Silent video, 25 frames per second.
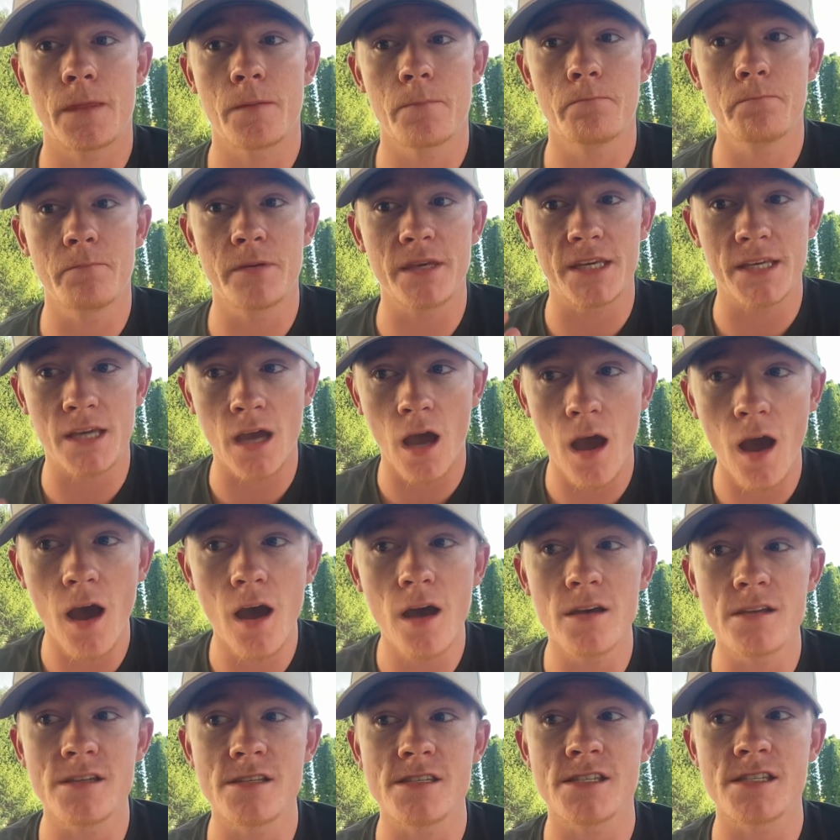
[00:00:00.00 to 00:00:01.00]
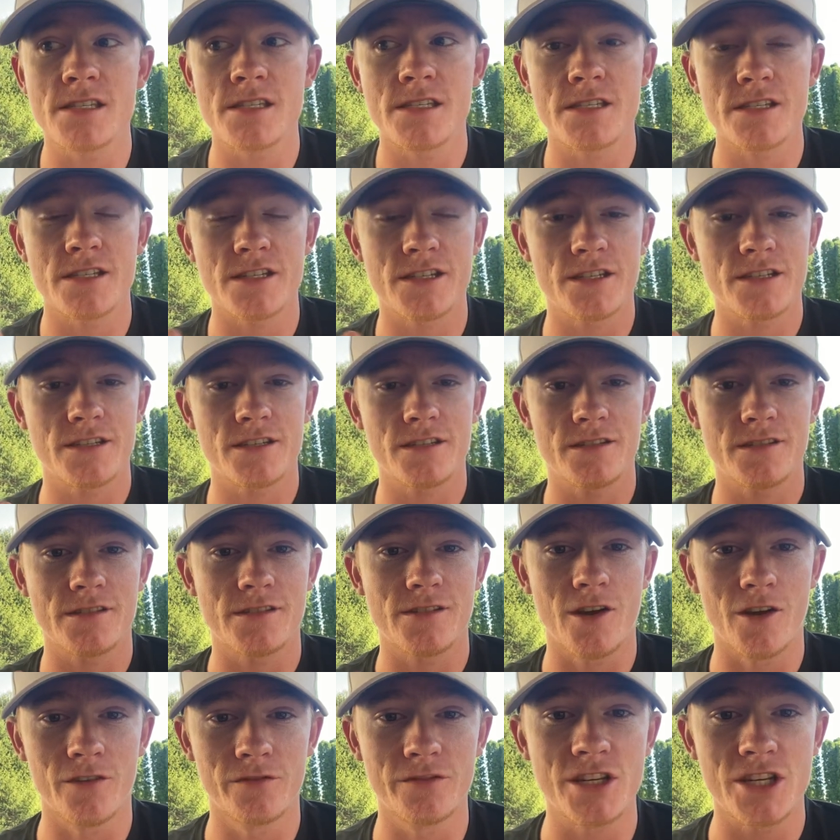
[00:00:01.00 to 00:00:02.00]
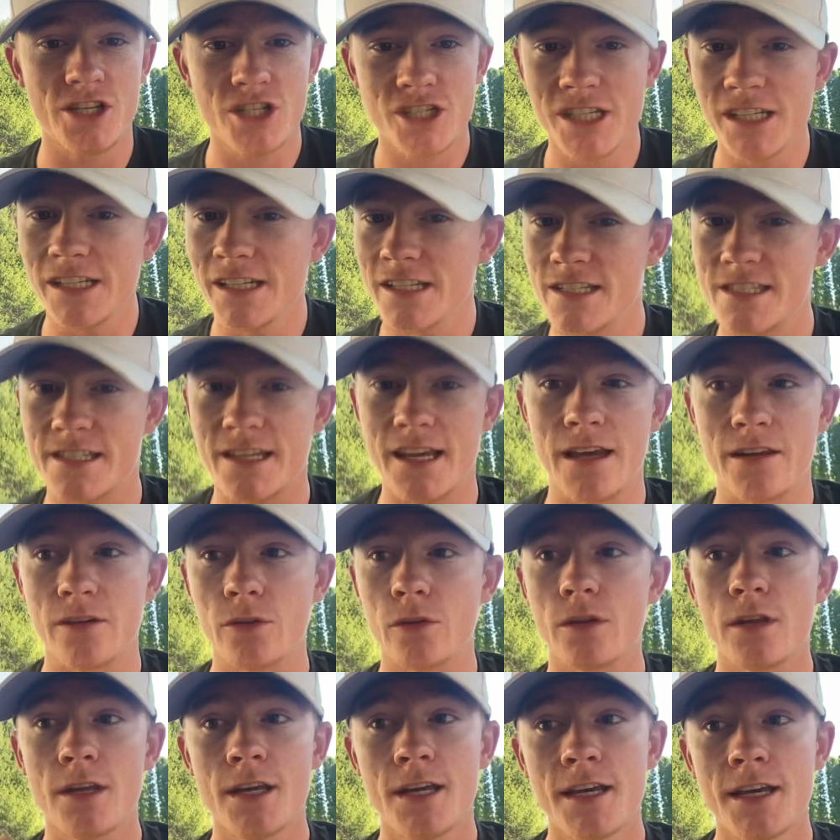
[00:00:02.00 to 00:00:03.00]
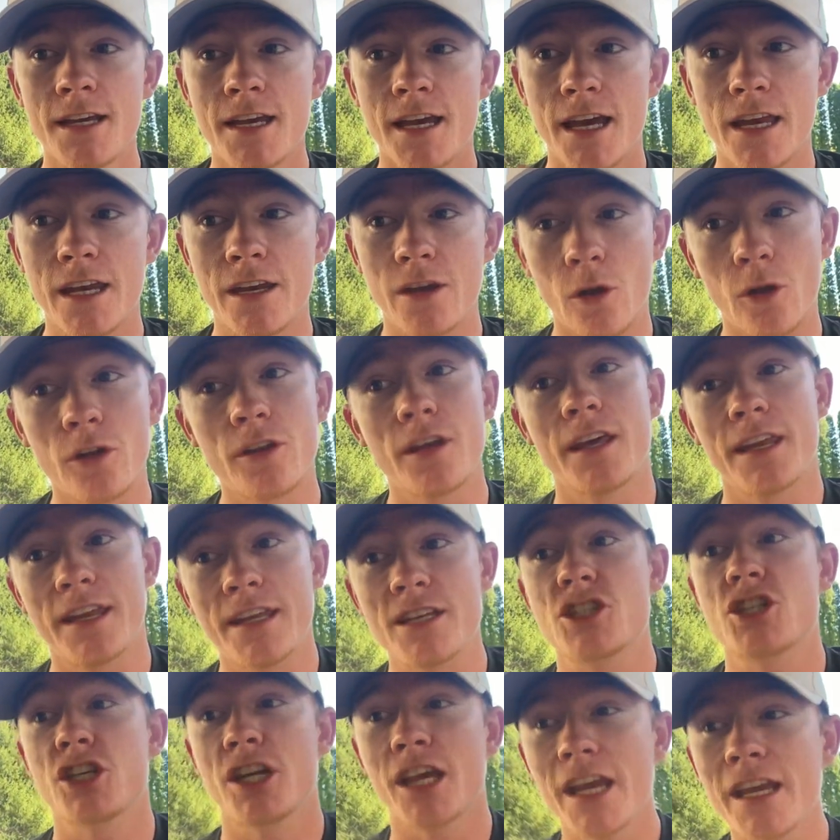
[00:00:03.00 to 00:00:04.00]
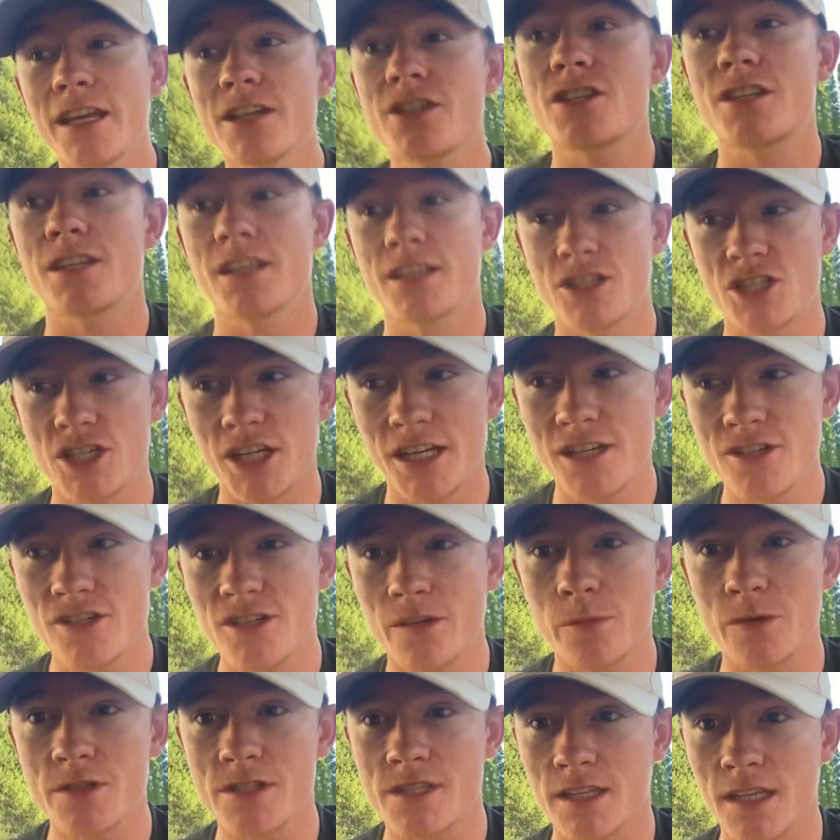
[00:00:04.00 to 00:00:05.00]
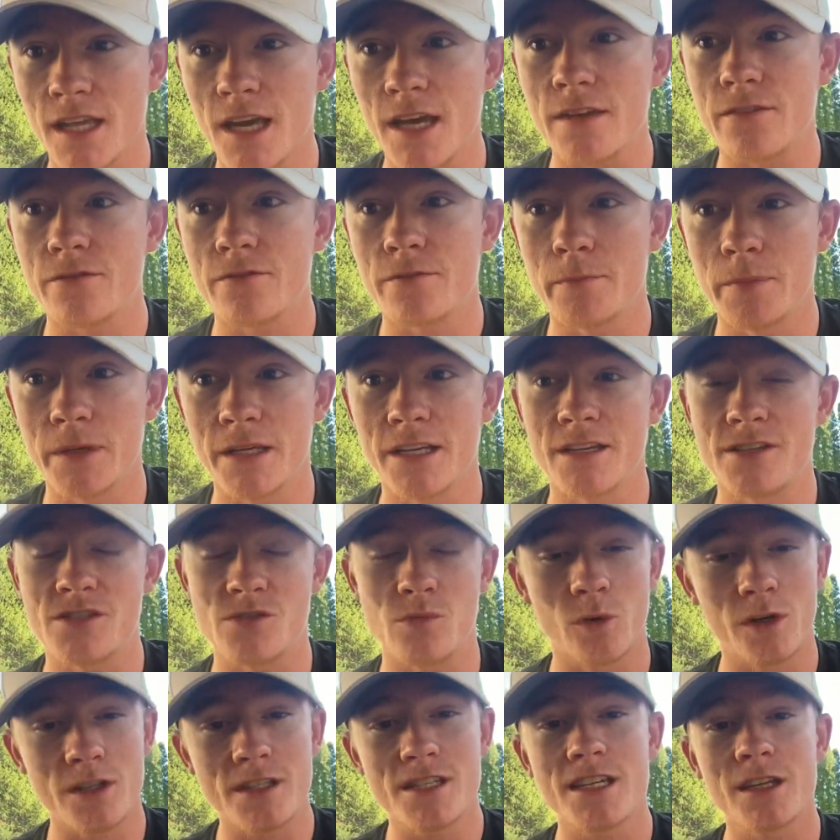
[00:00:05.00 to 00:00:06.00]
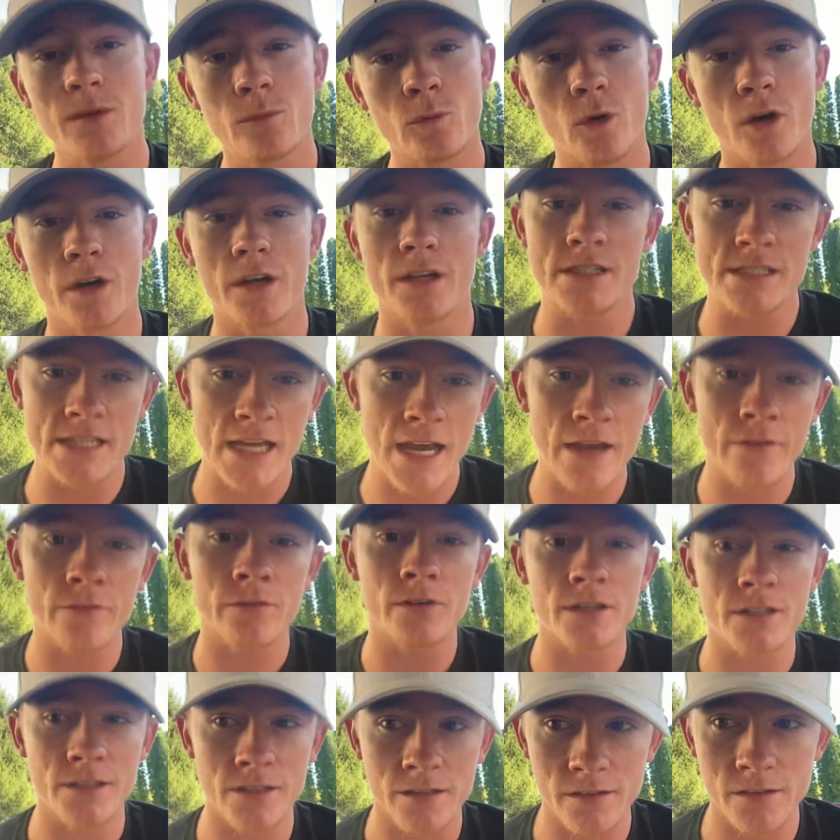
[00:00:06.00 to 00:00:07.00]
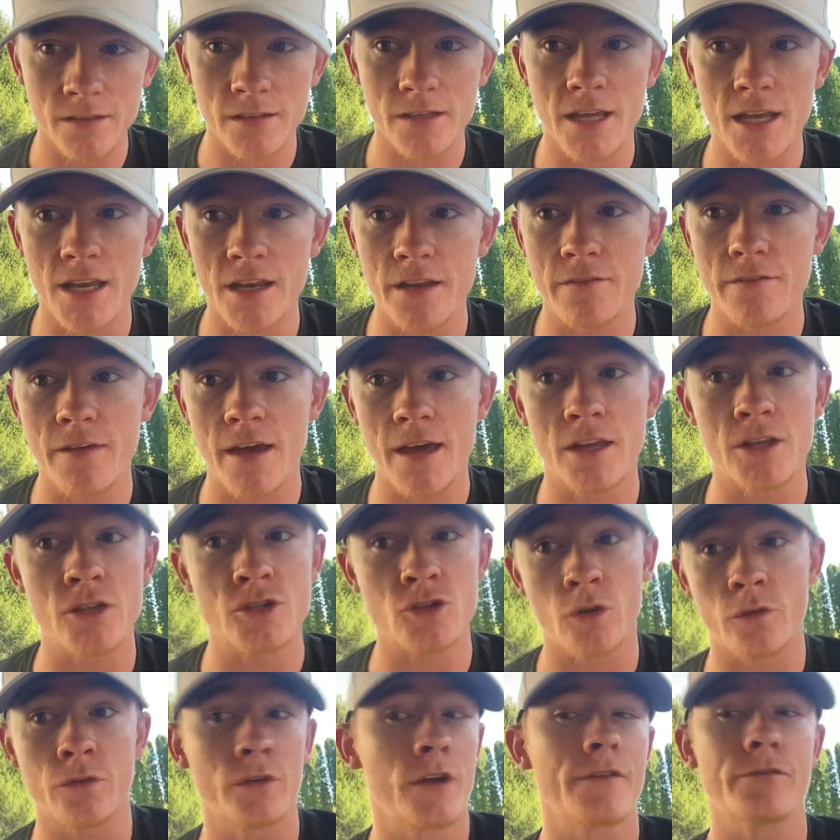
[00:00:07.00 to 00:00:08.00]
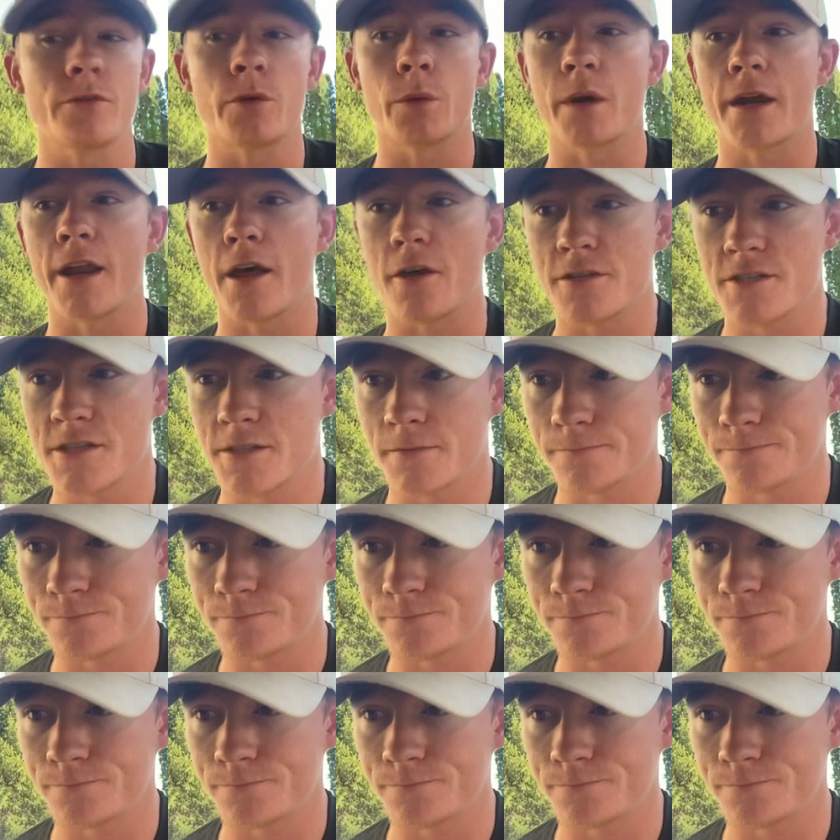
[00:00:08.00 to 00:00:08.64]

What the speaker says: because of this cheating scandal, and it changed someone's life because one team wanted to have an advantage over everyone else.